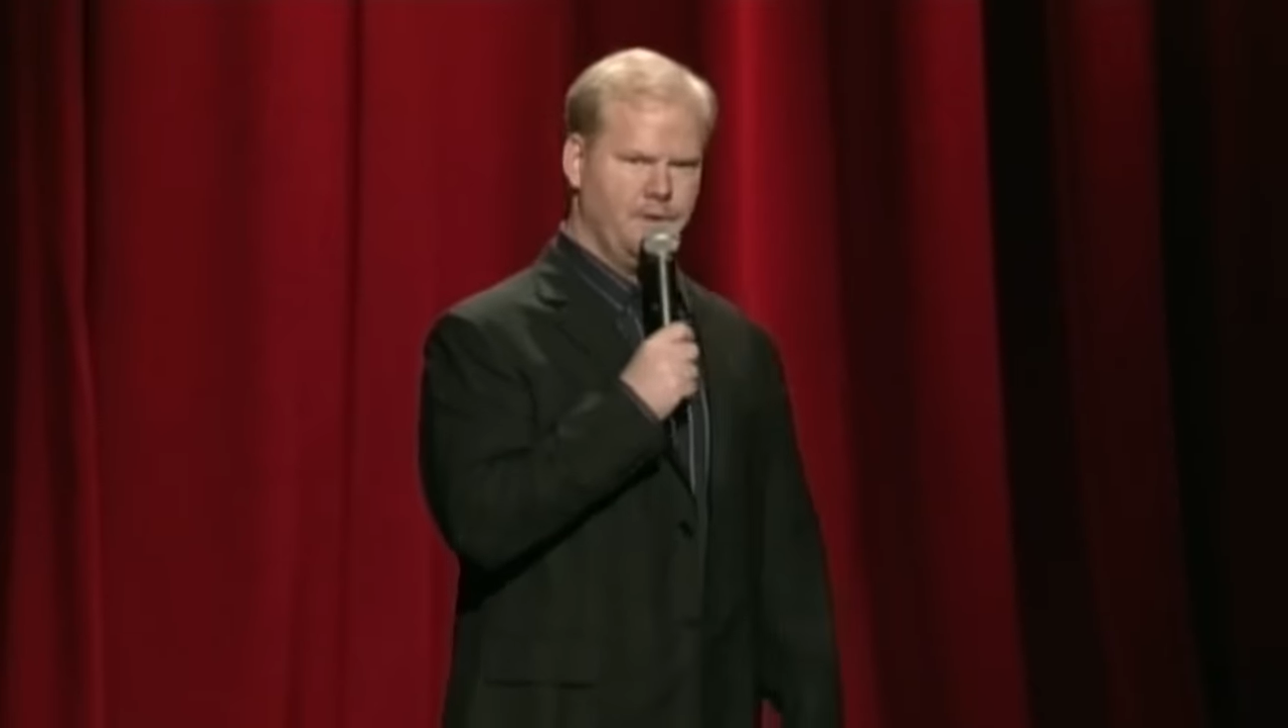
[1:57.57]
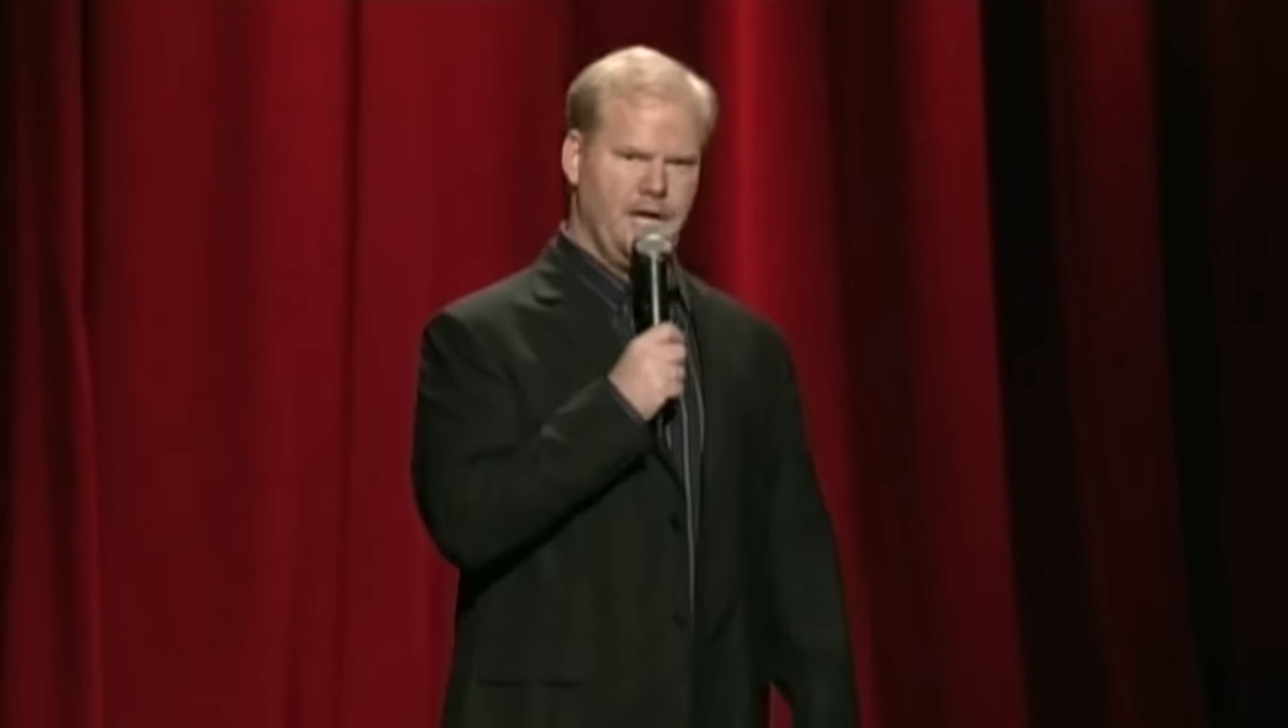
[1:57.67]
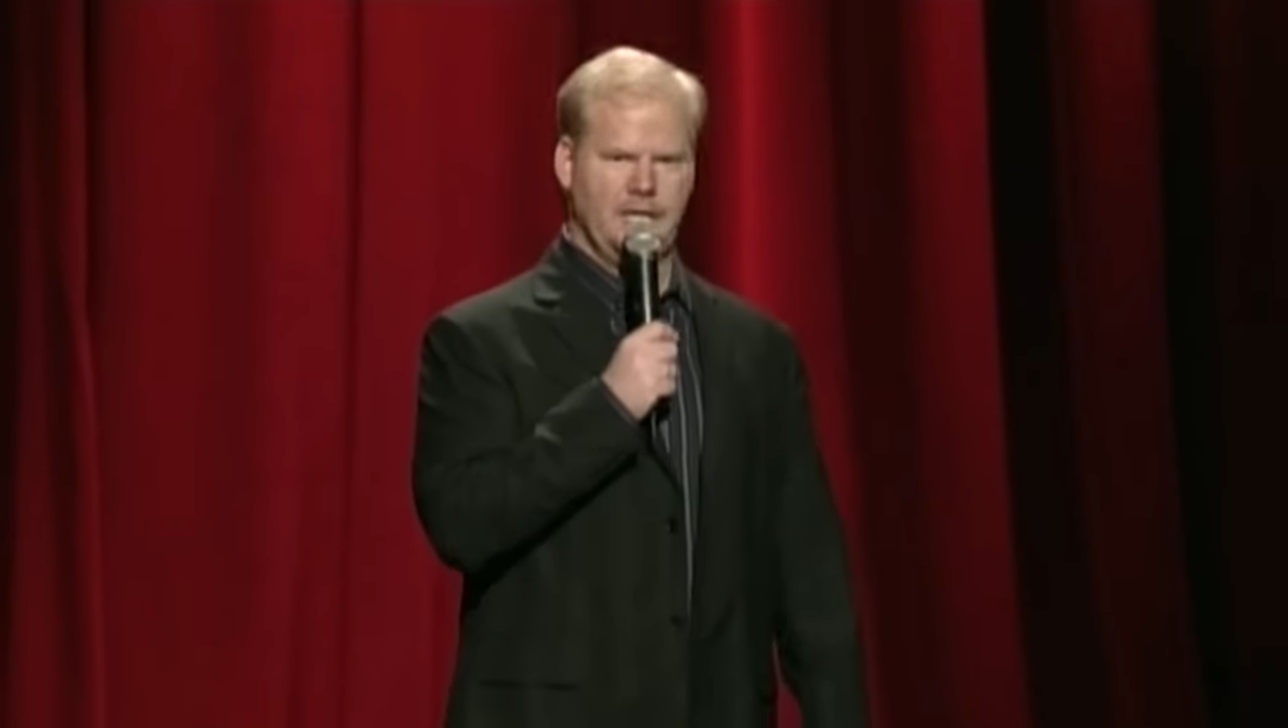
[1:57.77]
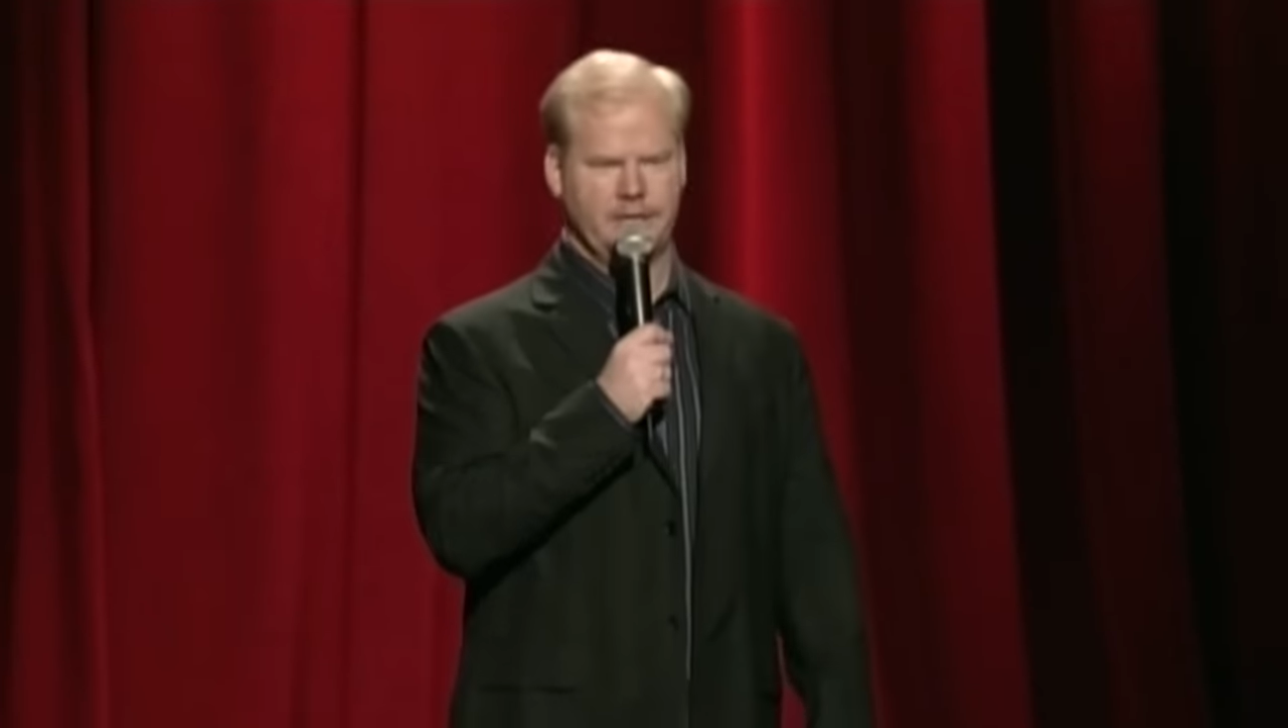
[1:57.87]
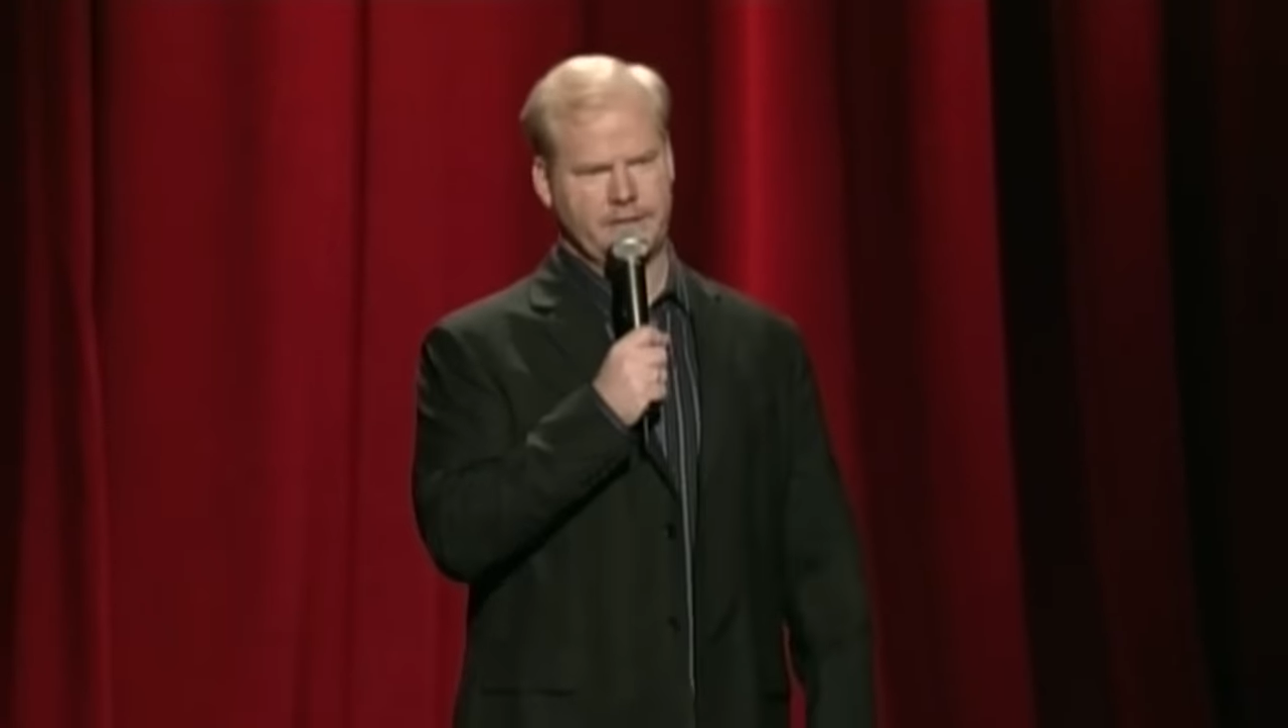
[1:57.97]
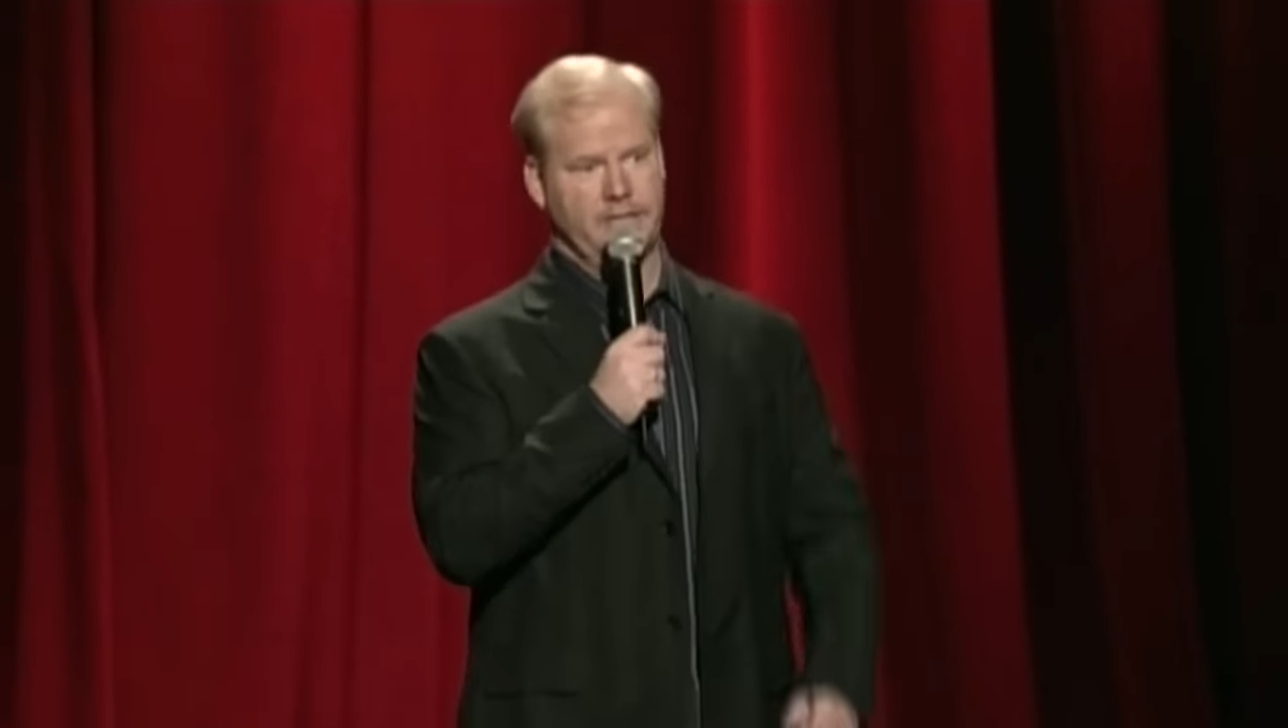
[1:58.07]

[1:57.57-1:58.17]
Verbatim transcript: pregnant.